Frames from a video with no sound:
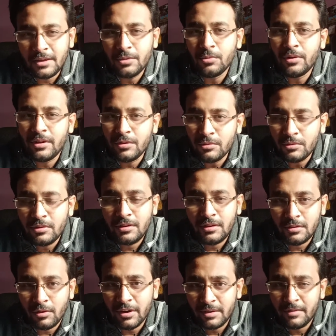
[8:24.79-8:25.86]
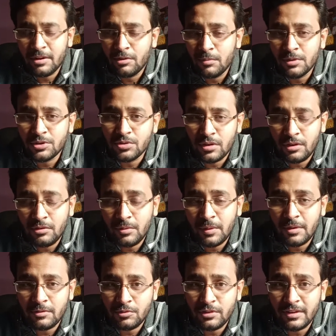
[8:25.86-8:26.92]
whenever you
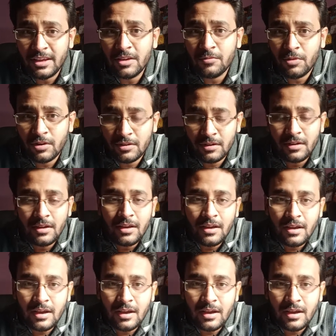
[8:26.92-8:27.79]
will be seeking for